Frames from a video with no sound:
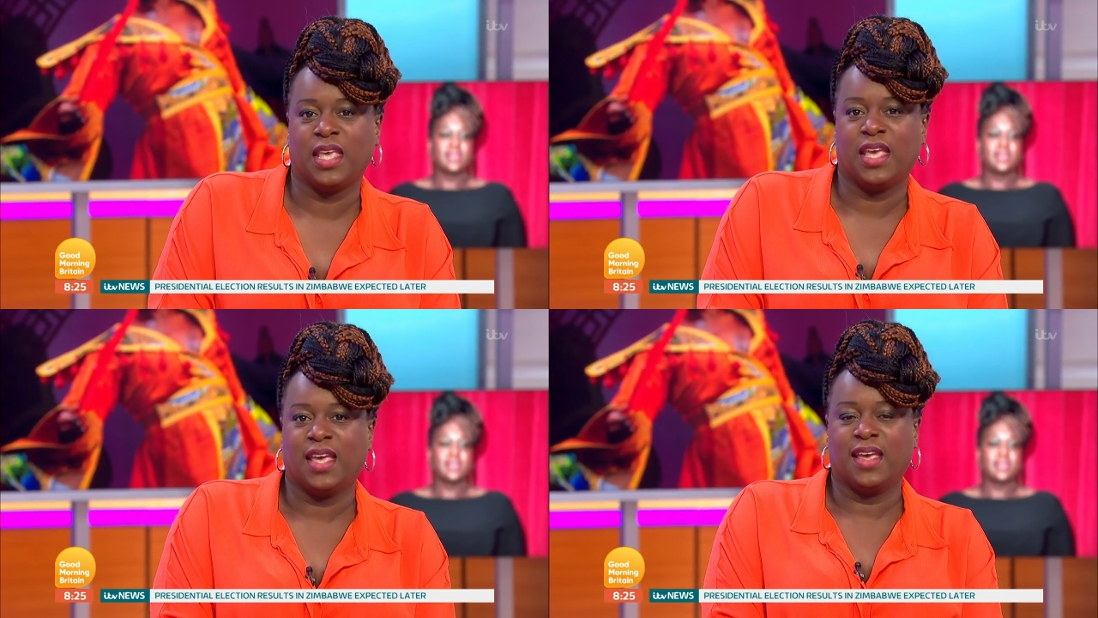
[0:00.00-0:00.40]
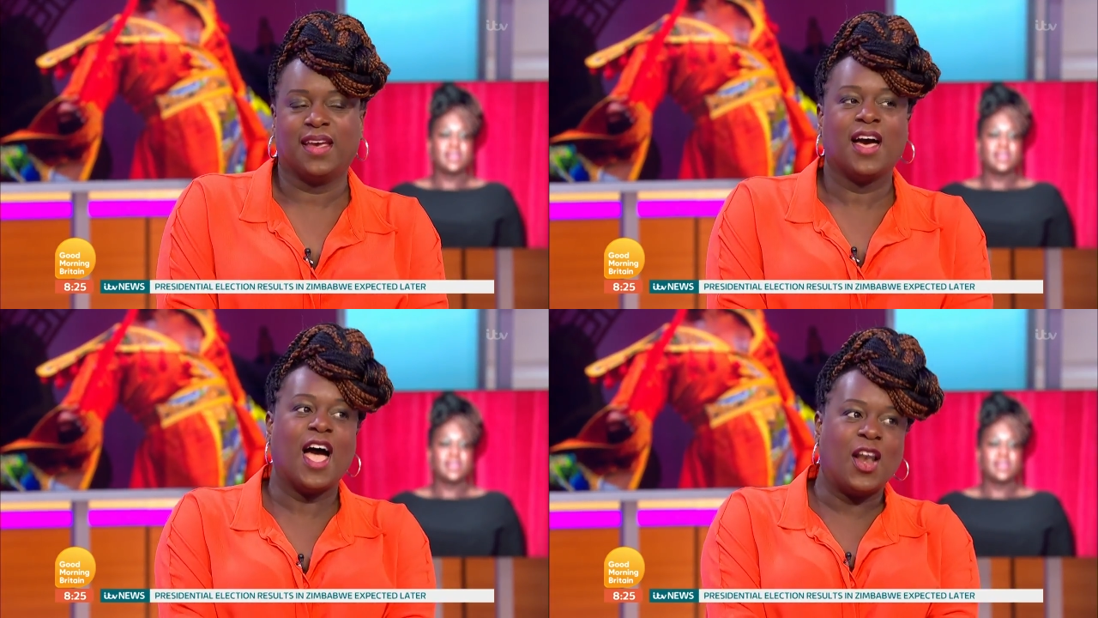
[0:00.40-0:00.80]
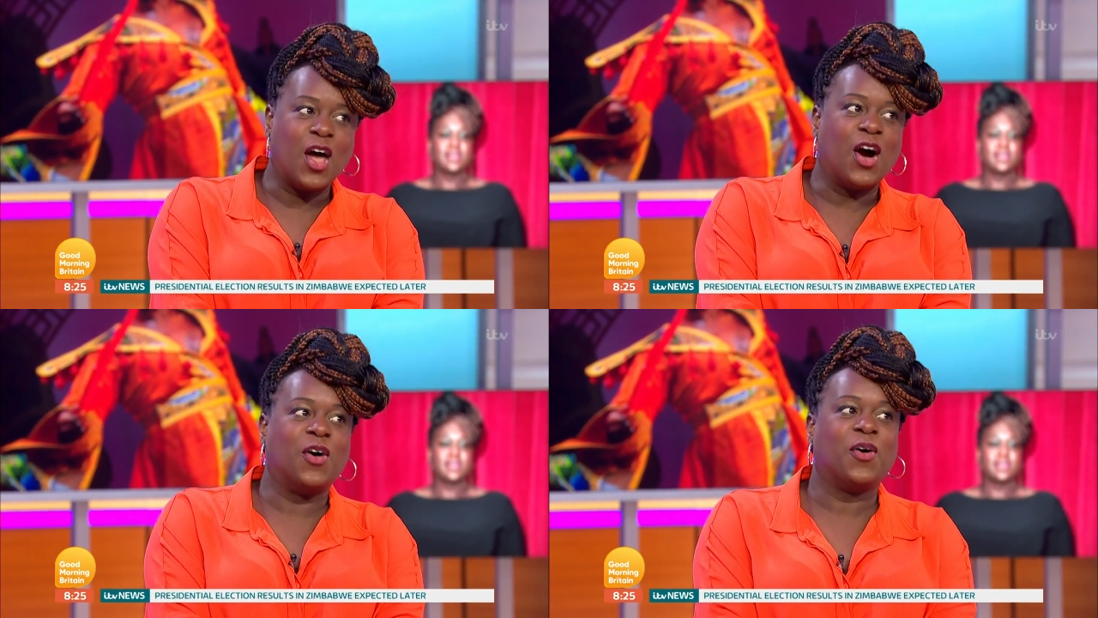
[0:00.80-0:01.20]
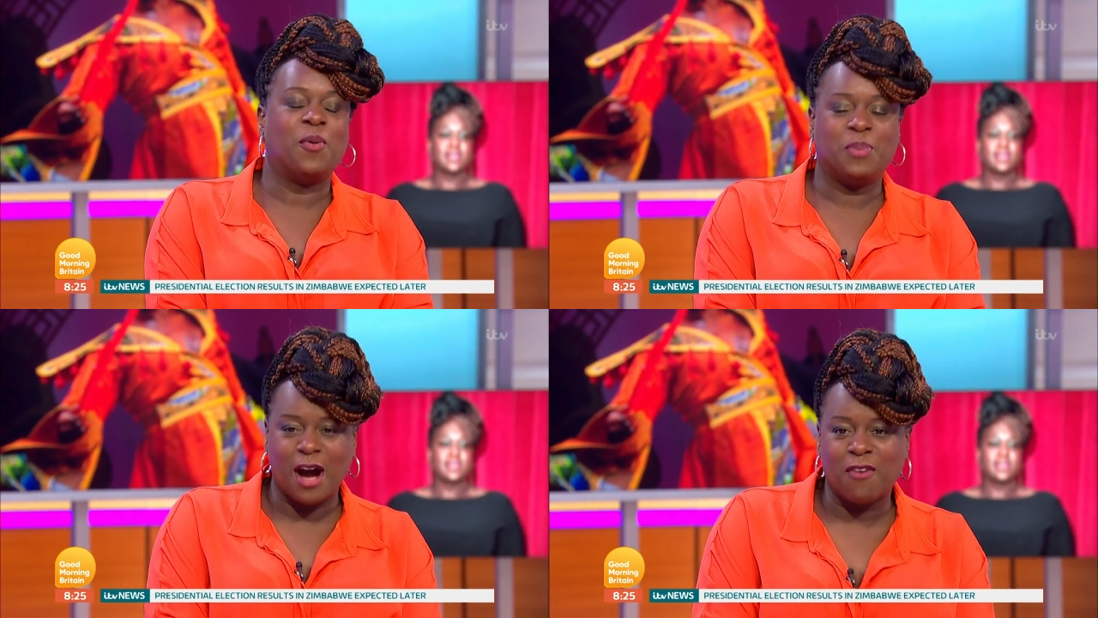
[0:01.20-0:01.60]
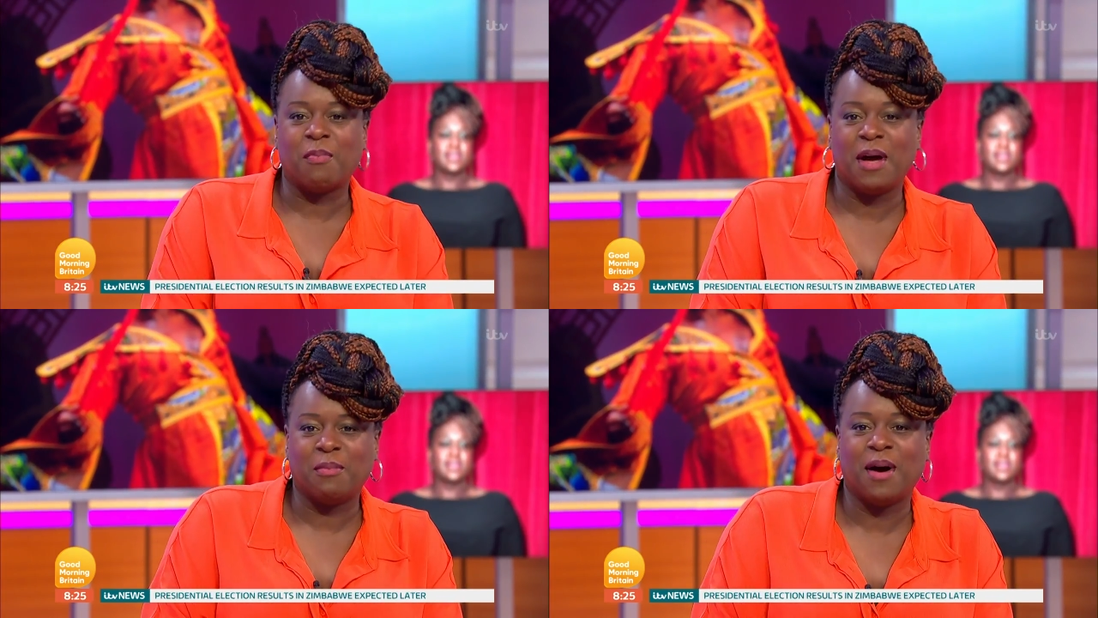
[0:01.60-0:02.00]
Speaker 1: hello on behalf
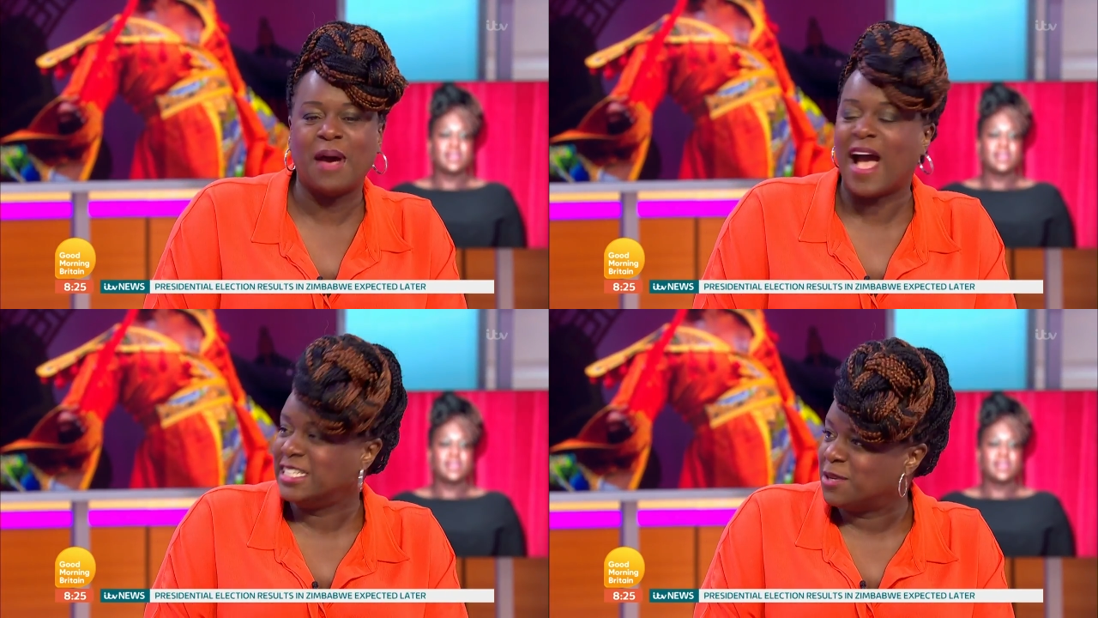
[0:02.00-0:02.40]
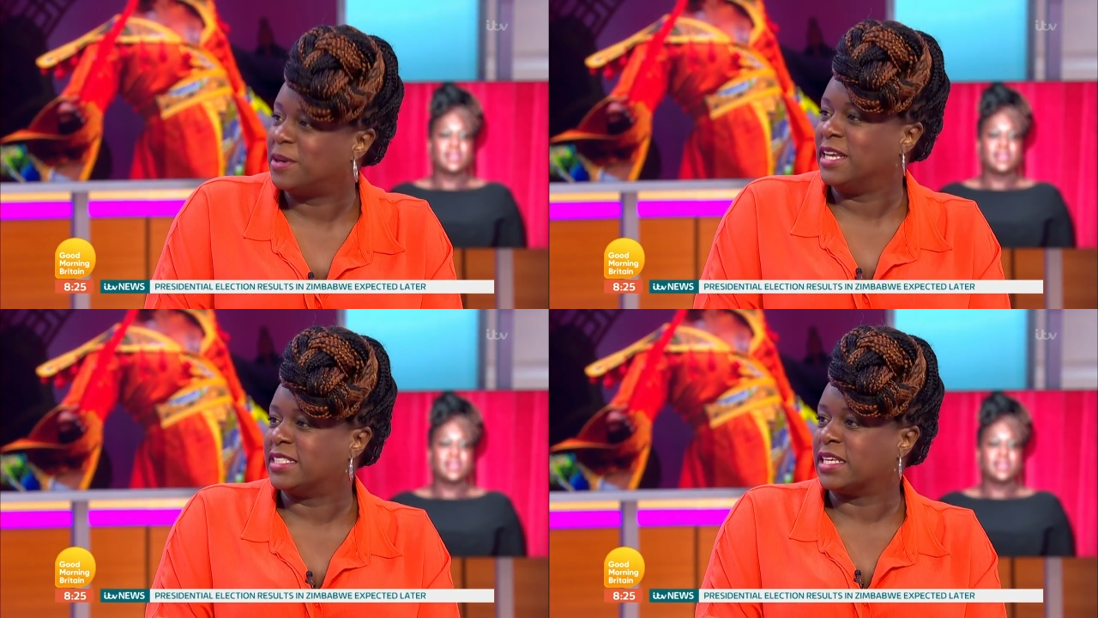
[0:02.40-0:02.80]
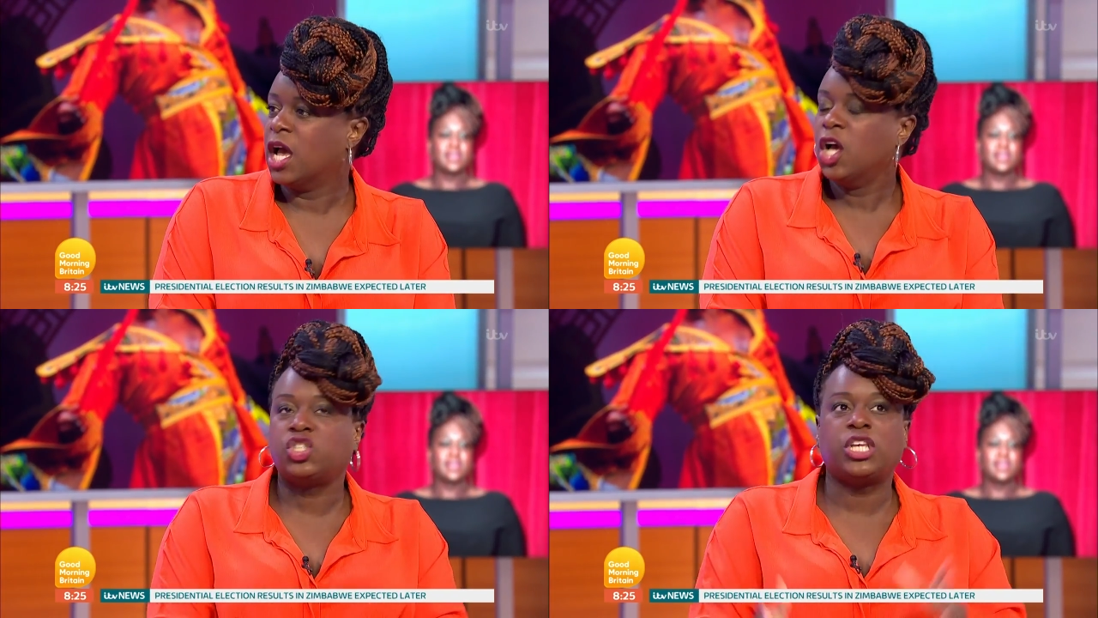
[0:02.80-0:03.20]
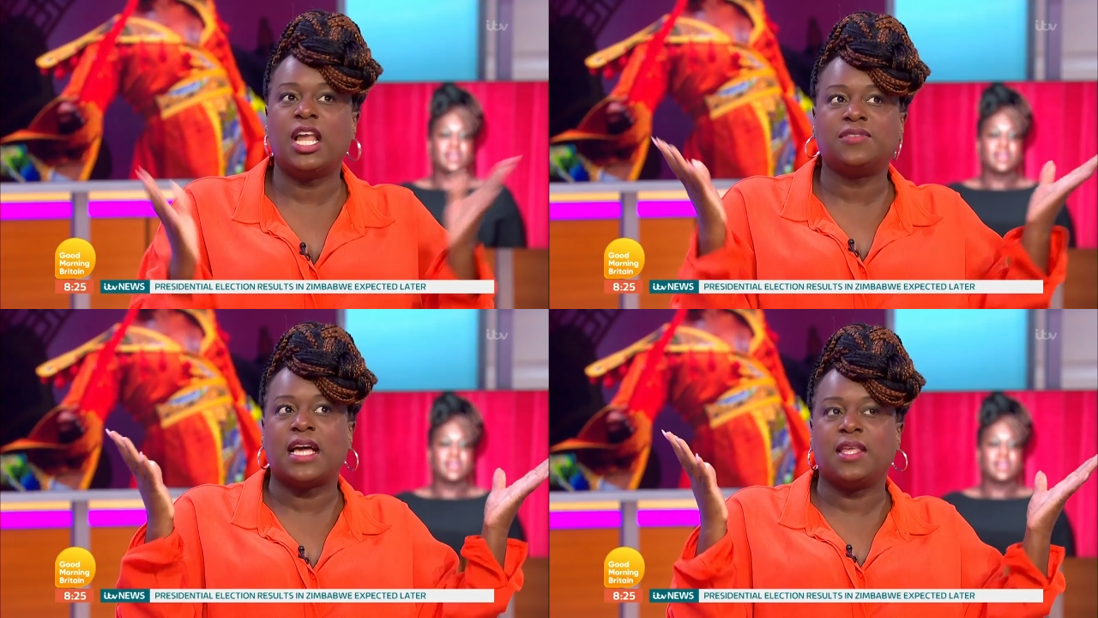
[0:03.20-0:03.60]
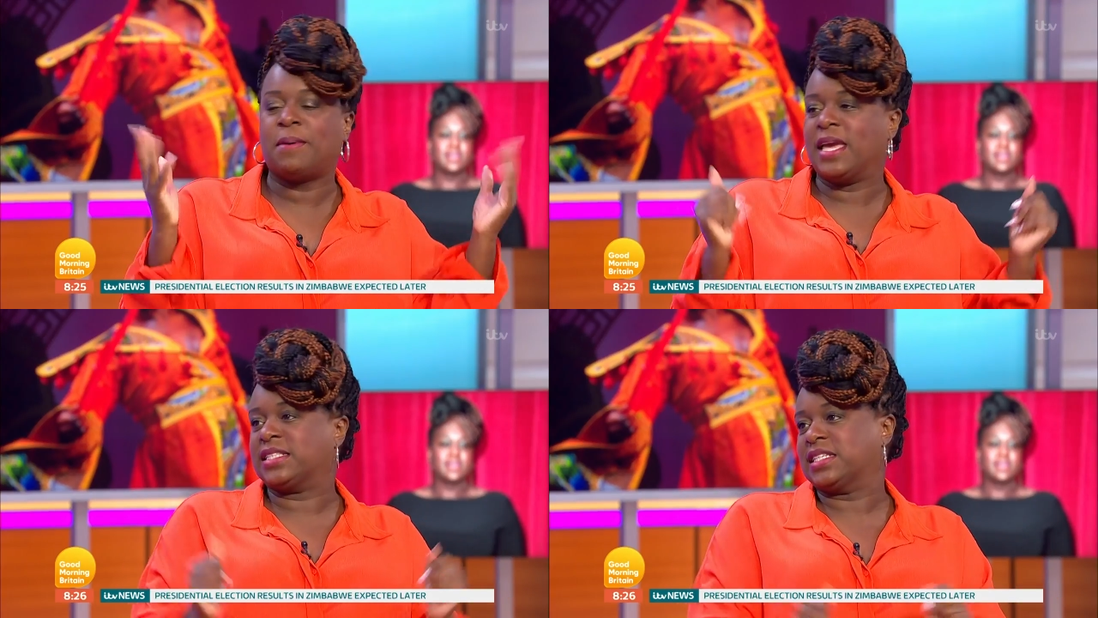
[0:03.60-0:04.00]
of my mum. She Andy loves Peters. him, doesn't she? She loves Andy
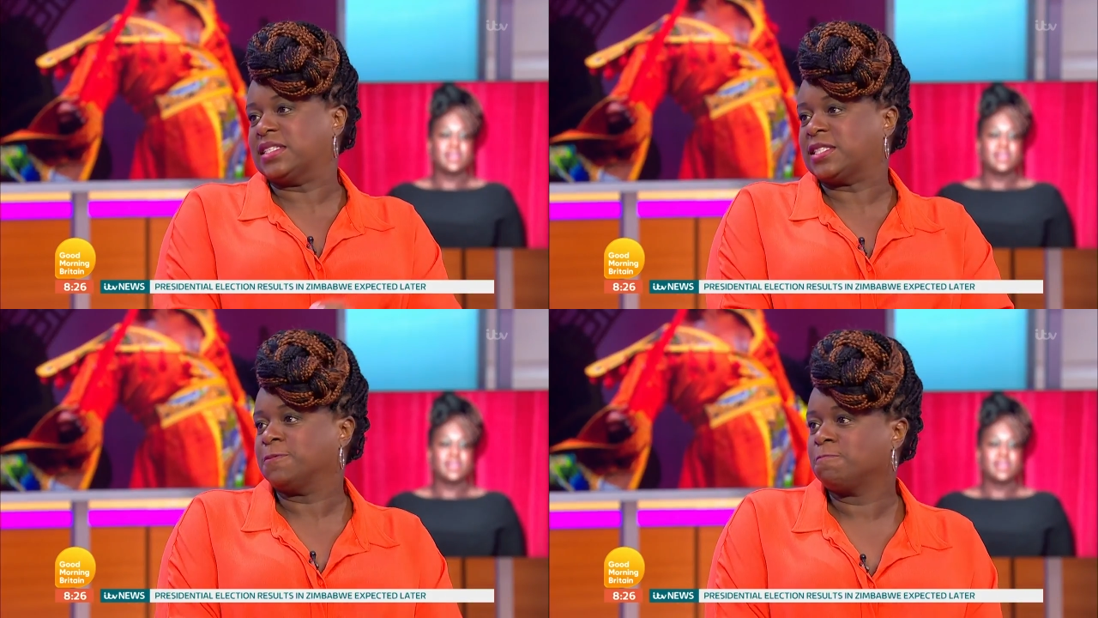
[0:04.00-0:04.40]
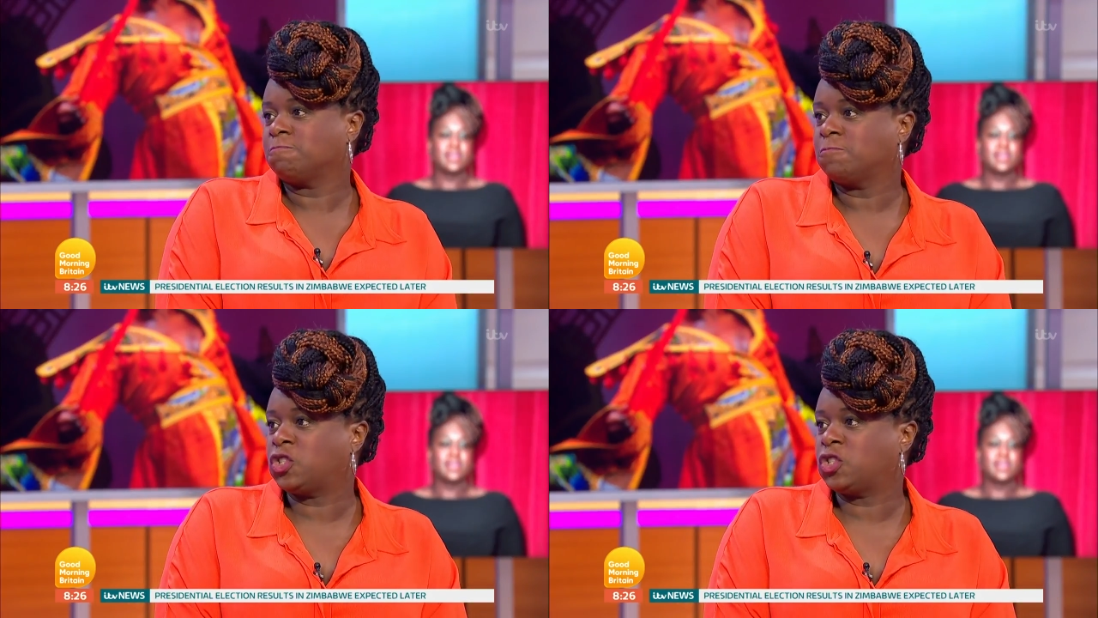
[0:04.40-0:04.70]
mum? Peters. Yeah, who